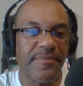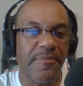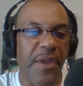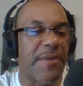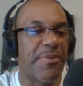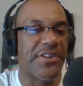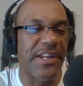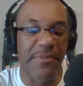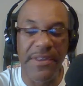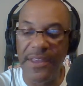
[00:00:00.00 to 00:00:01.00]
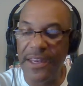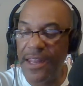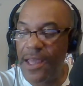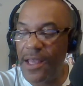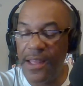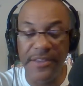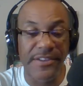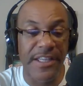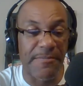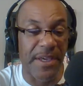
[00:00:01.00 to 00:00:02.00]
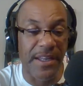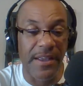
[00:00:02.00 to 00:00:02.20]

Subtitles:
I appreciate it, brother, and that's deep, man.